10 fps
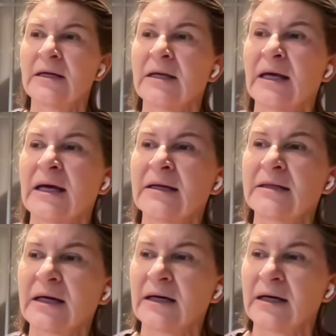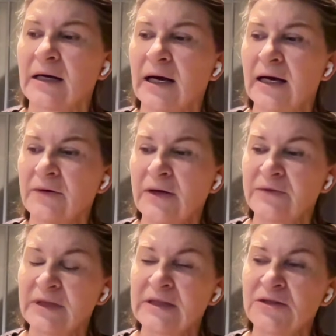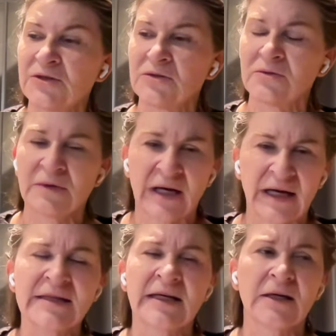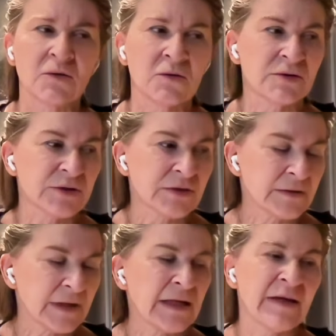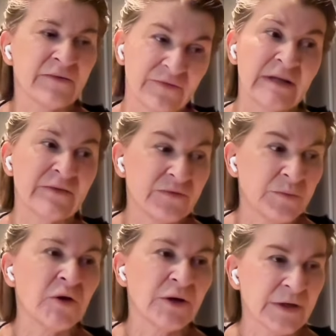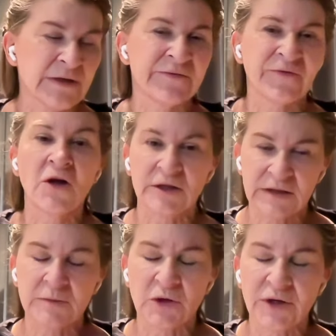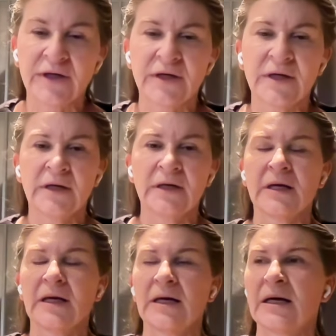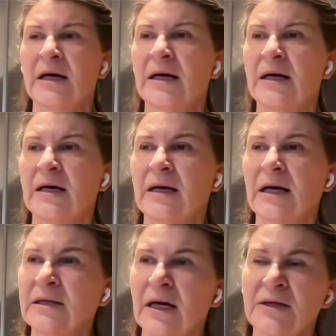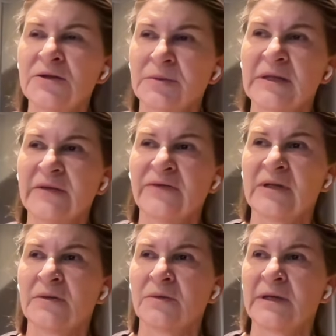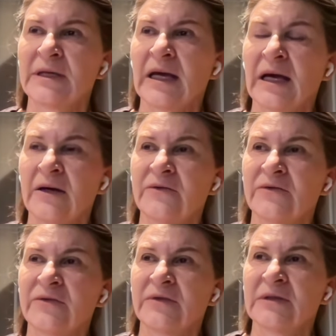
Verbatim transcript: And I I really do, as I get older and have lived more and fallen more, uh, I I do believe that we have.